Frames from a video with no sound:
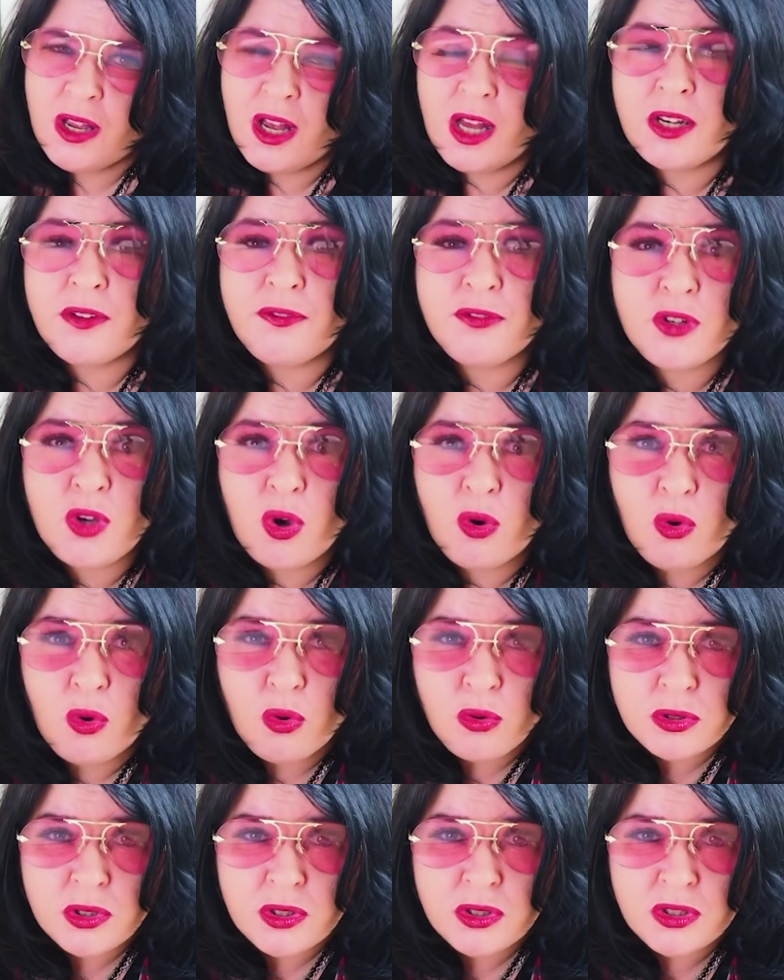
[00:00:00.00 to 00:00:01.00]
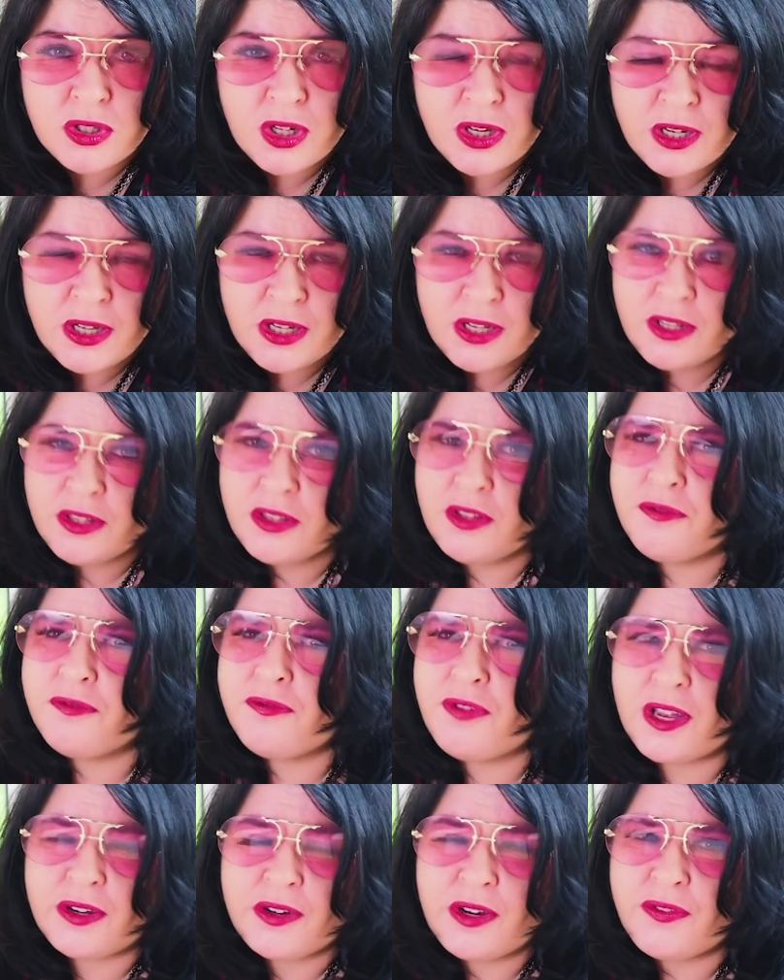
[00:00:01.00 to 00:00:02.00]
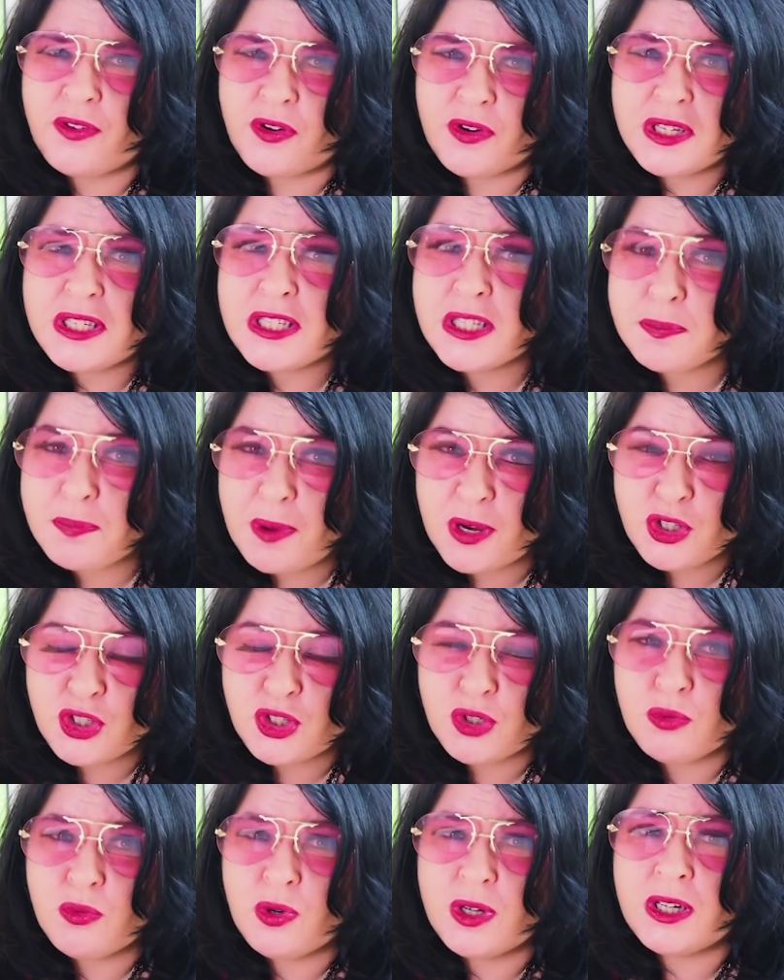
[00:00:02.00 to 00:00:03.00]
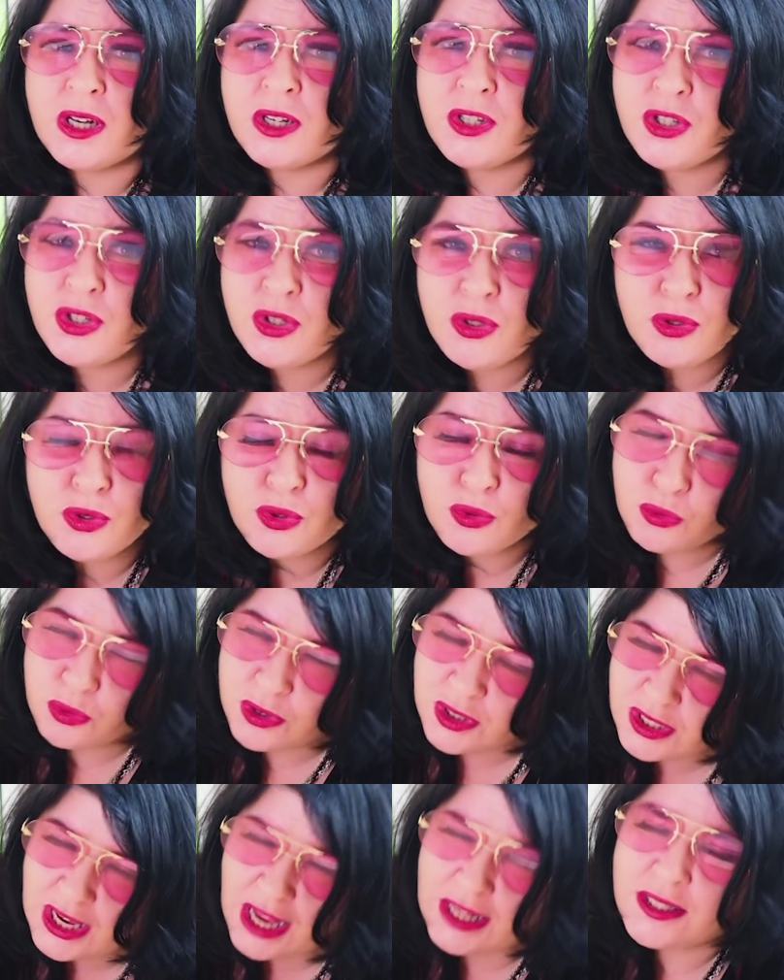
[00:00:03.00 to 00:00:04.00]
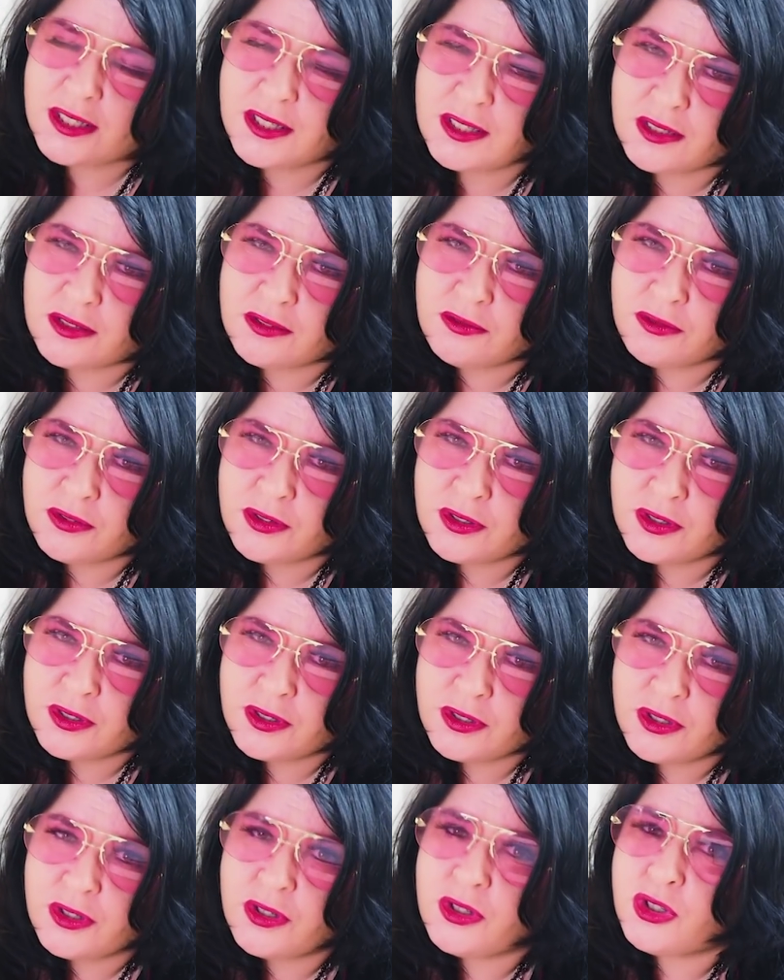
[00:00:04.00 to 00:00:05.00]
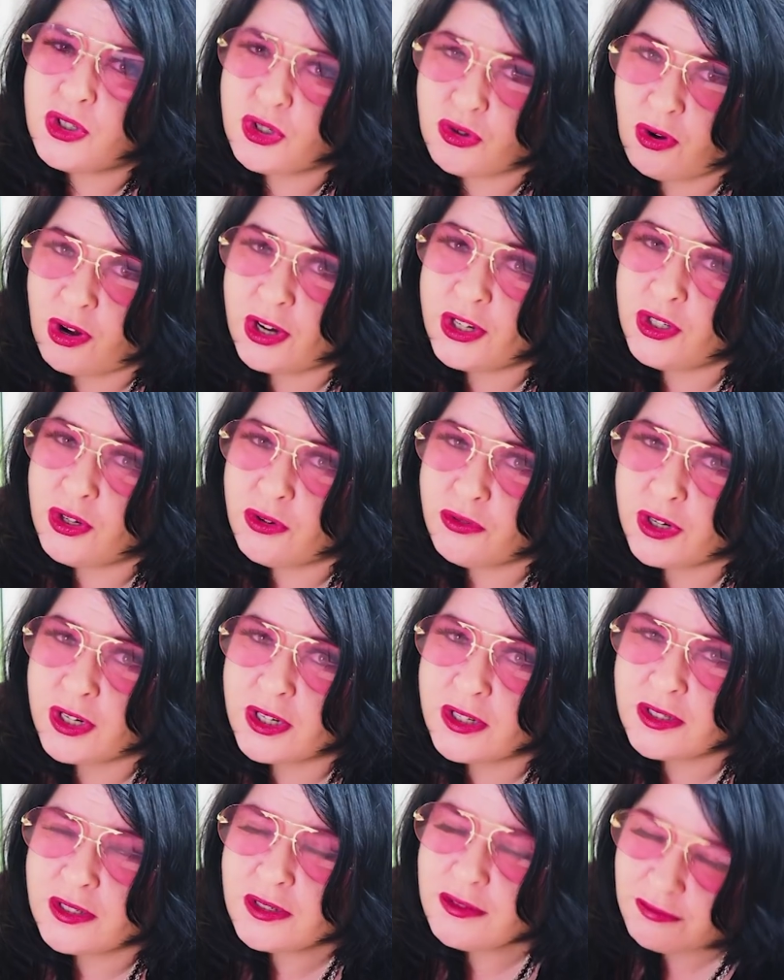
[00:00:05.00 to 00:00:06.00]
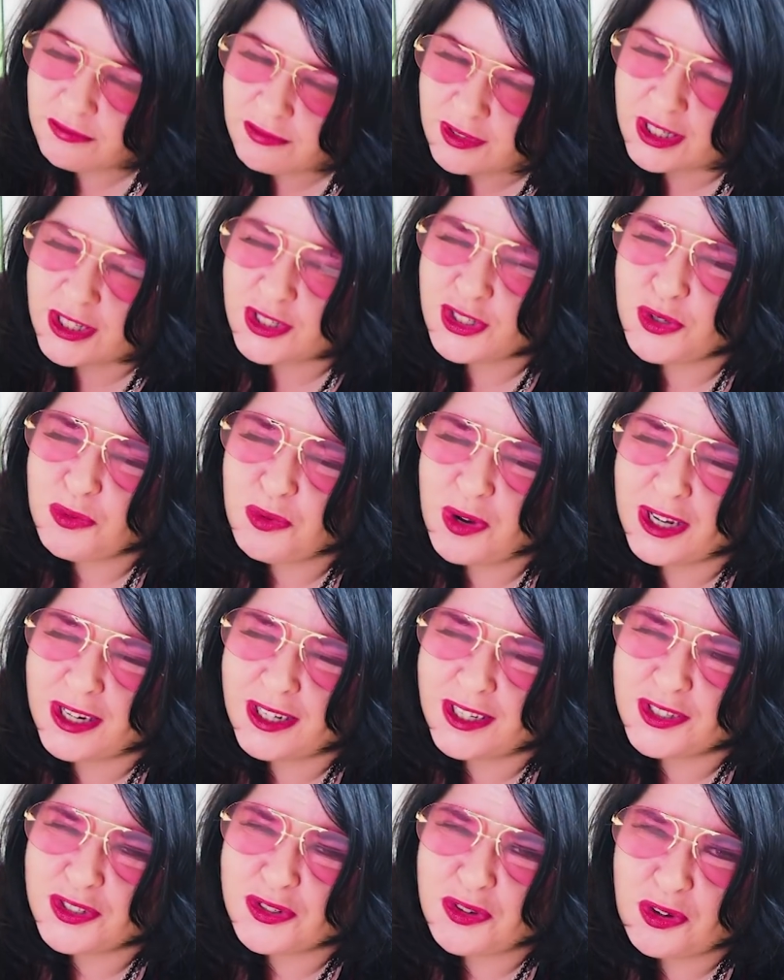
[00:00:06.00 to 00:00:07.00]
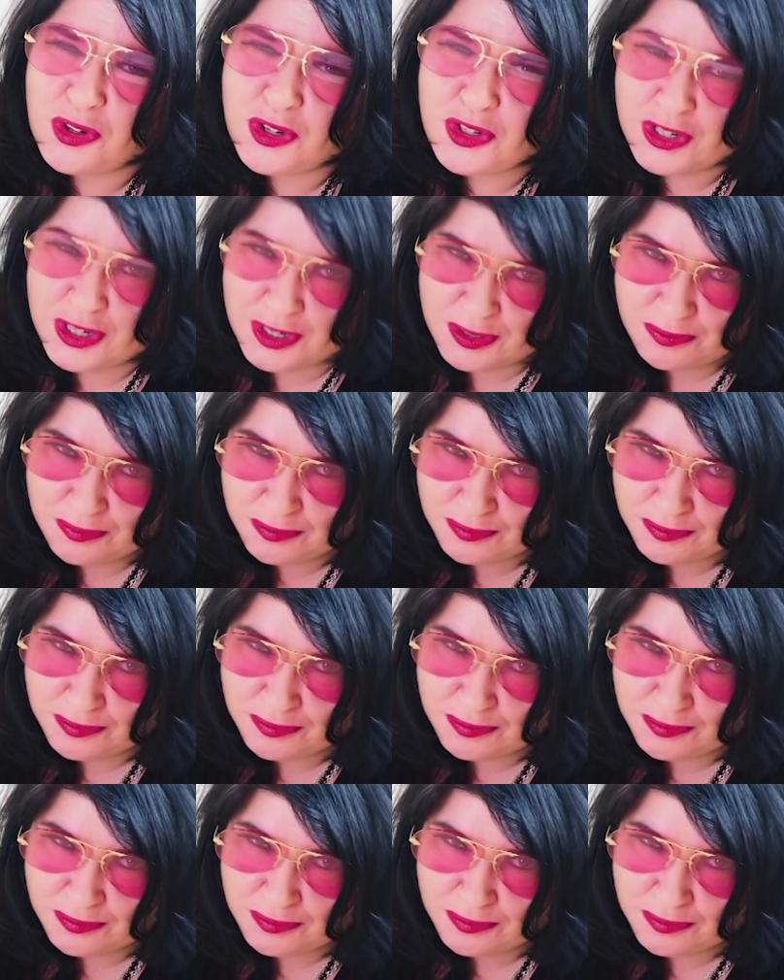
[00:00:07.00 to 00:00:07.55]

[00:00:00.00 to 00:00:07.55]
and of course the very, very special and unusual Saturn trine Uranus. Here's your weekly astrology.